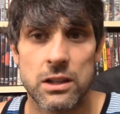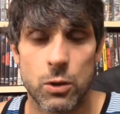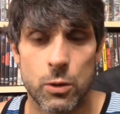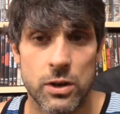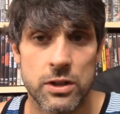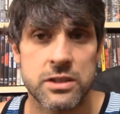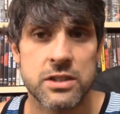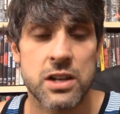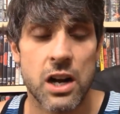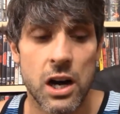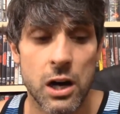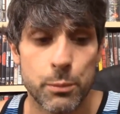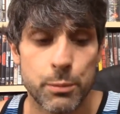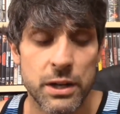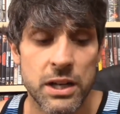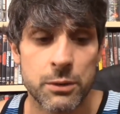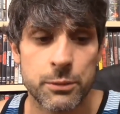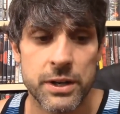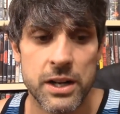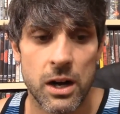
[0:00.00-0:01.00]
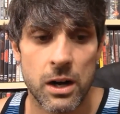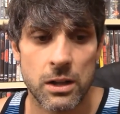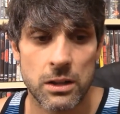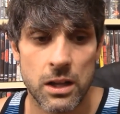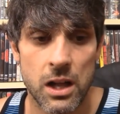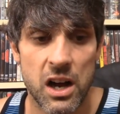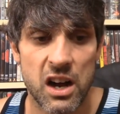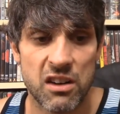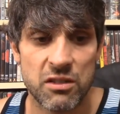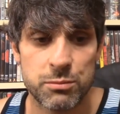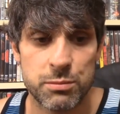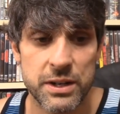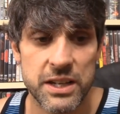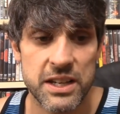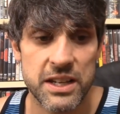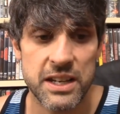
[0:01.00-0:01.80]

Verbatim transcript: Lawrence Talbot we all love, but he,